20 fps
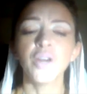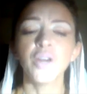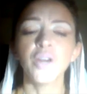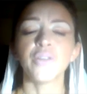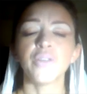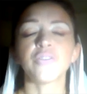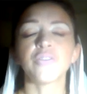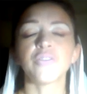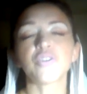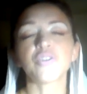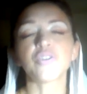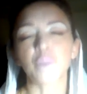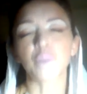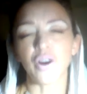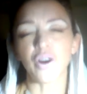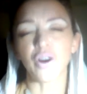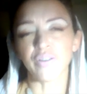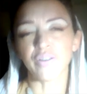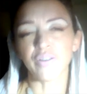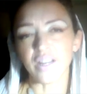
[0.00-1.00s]
the first
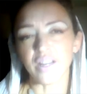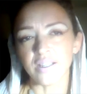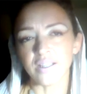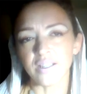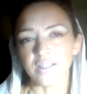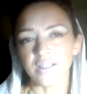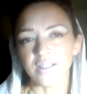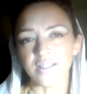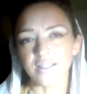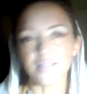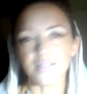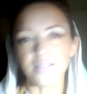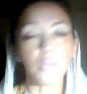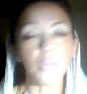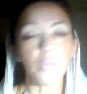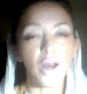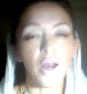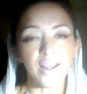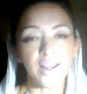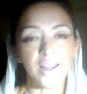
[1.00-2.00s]
part of it is
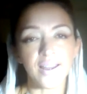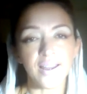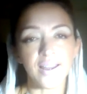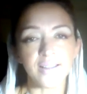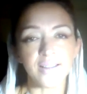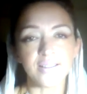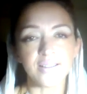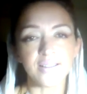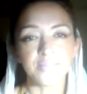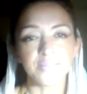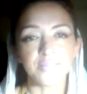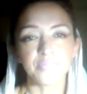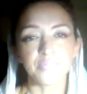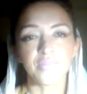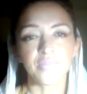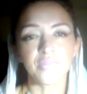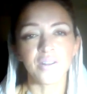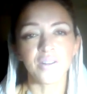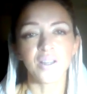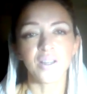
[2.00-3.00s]
embodying it.
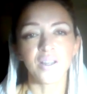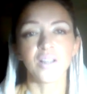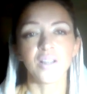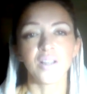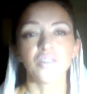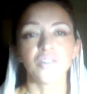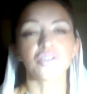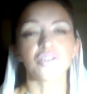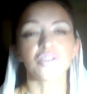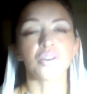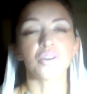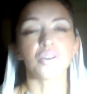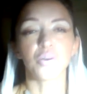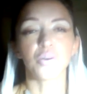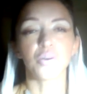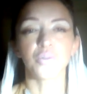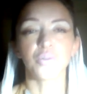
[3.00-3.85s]
So